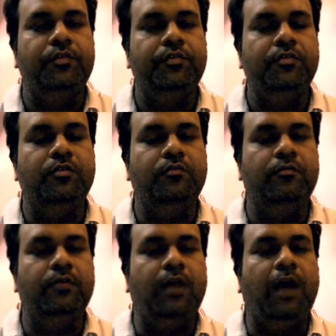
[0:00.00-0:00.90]
So
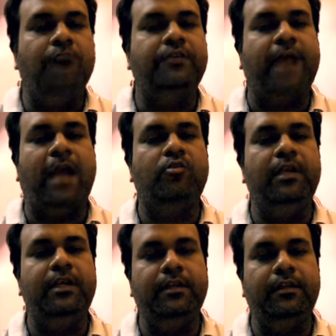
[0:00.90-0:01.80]
after
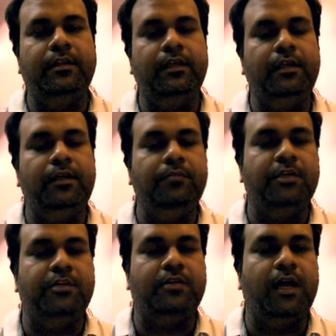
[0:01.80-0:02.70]
calculating the
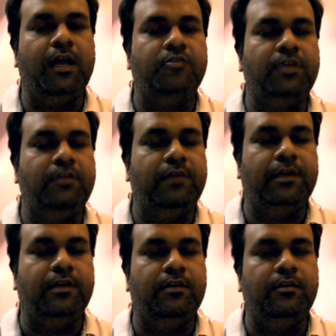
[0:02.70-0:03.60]
Prastar
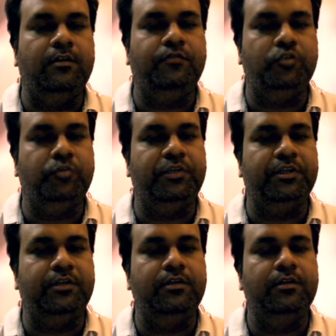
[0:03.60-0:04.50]
Ashtakvarga of
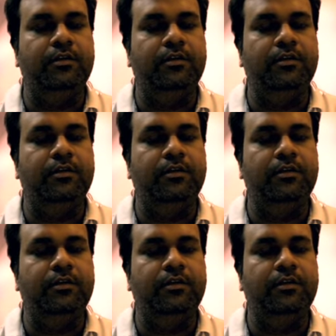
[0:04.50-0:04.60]
Jupiter,